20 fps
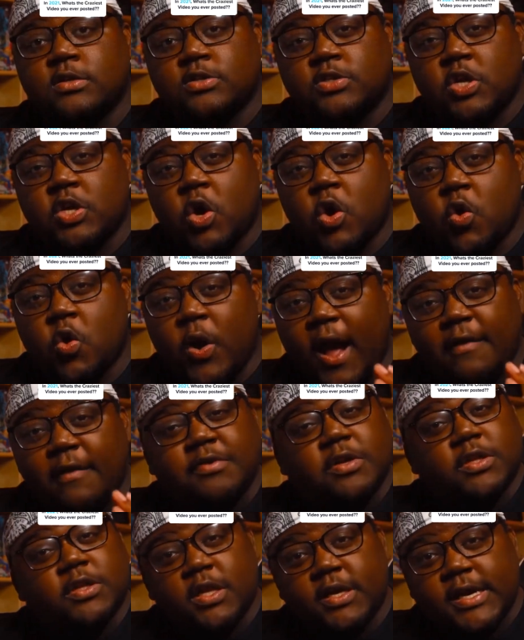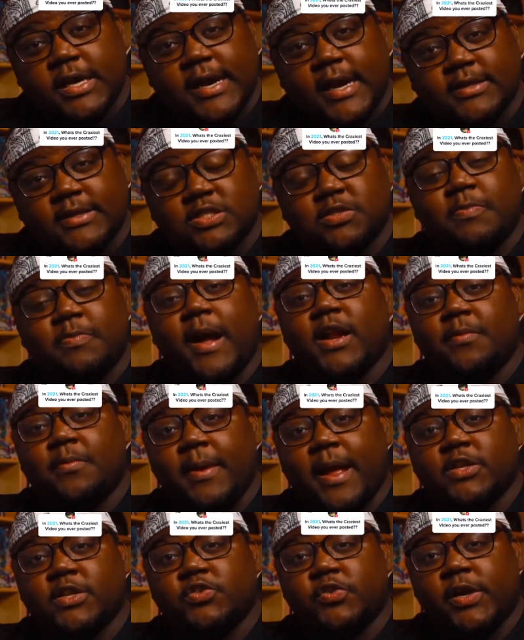So after looking at the
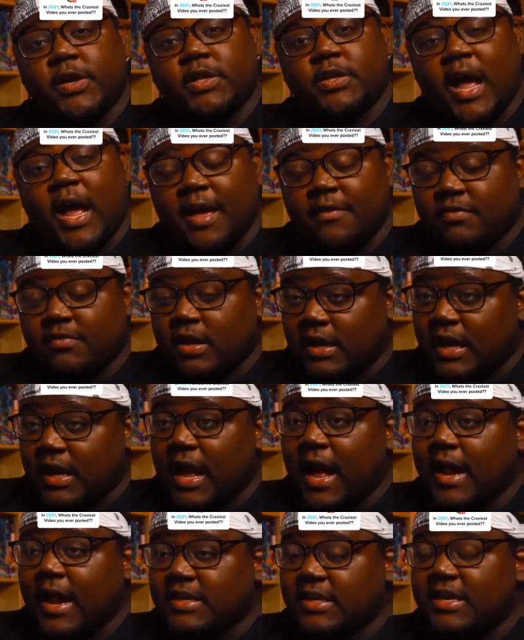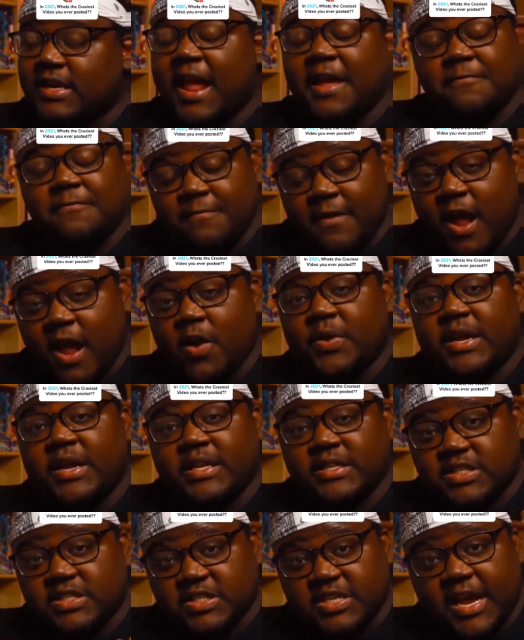Spider-Man trailer, I have concocted a
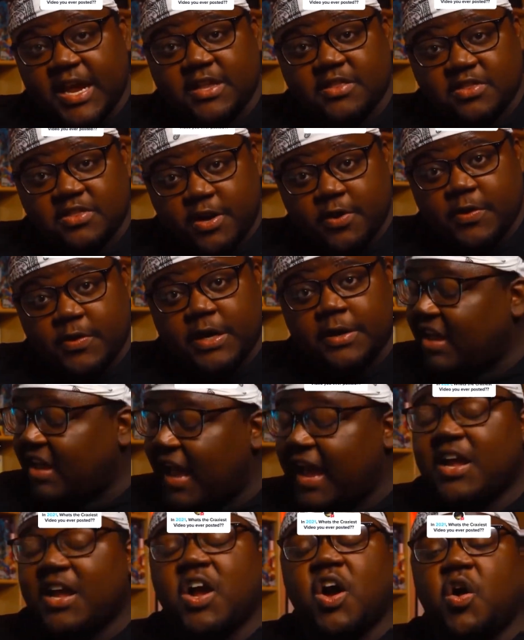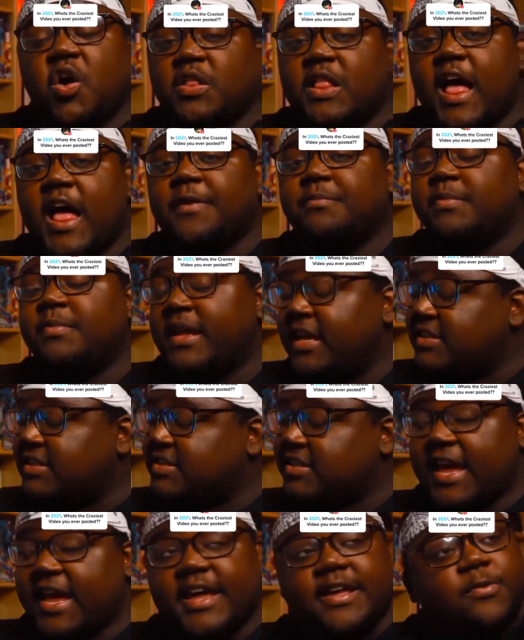very insane theory. I ain't gonna lie,
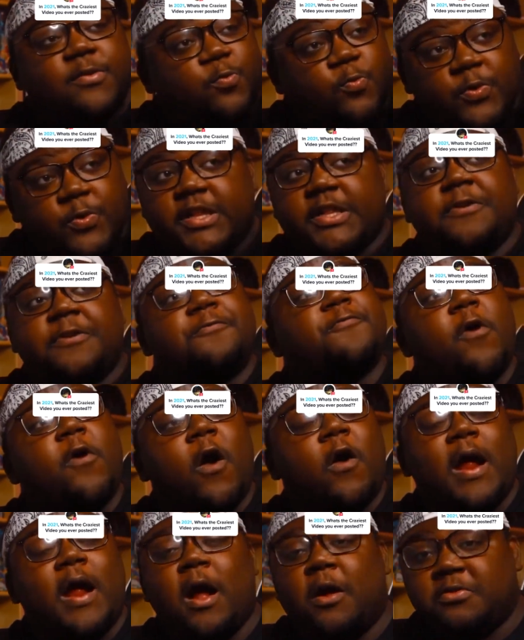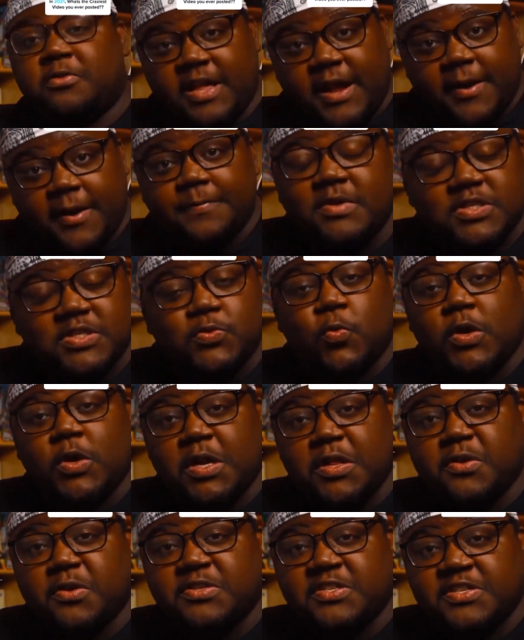it's like really far out there. This is
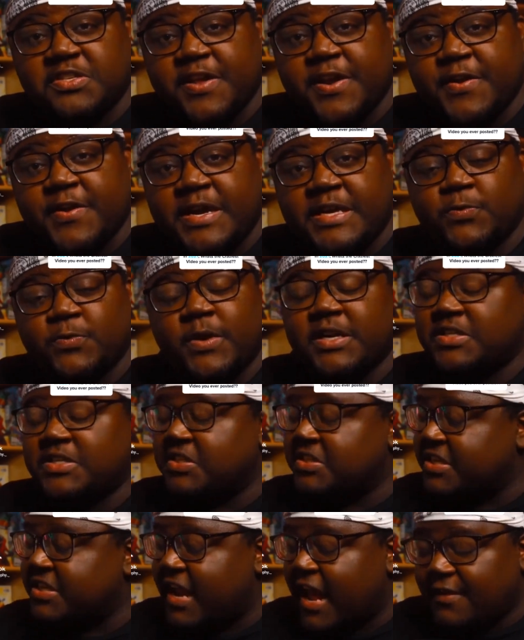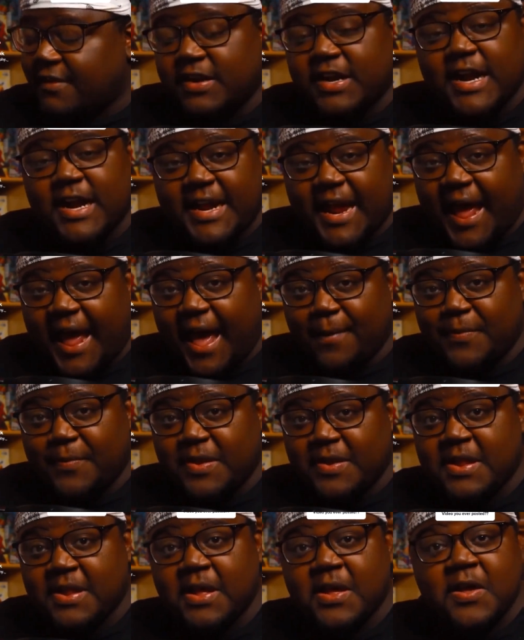one of those theories where it's never gonna
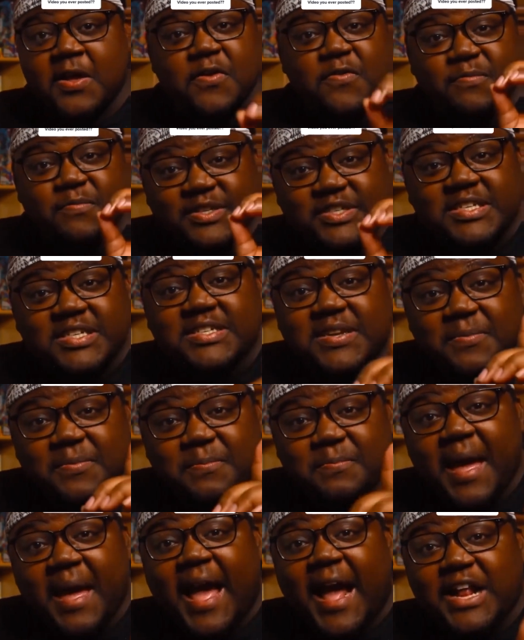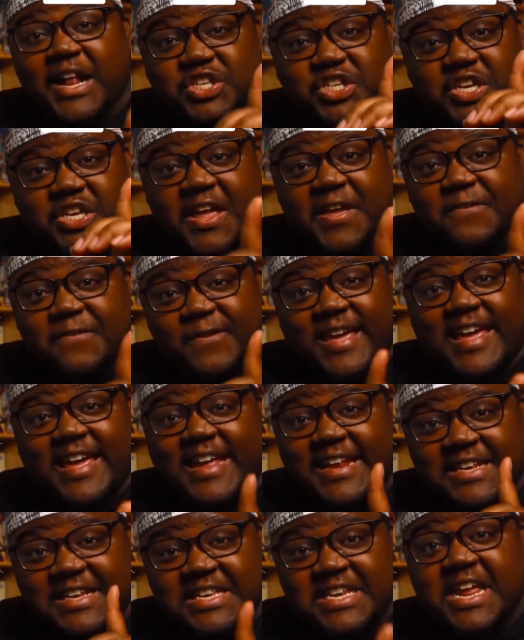happen, but just imagine if
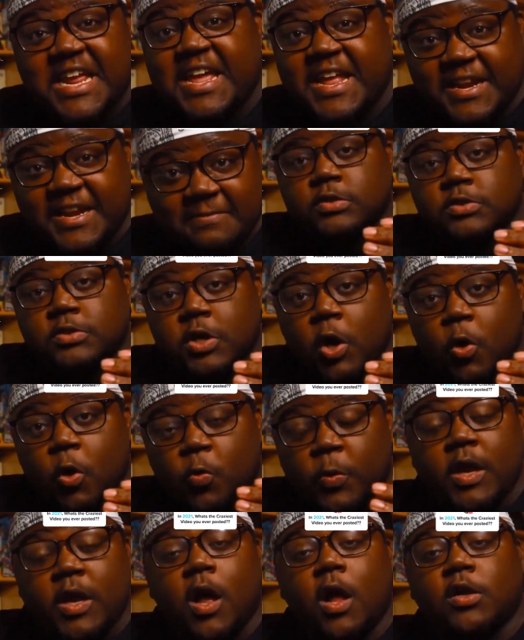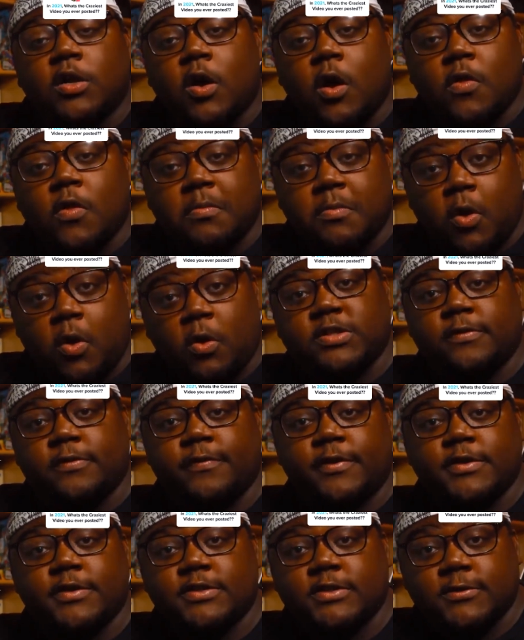it did. So we all know the
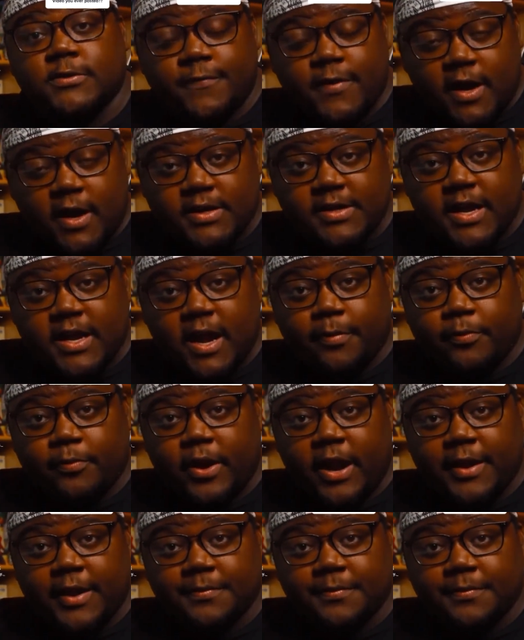multiverse is fucked up, right?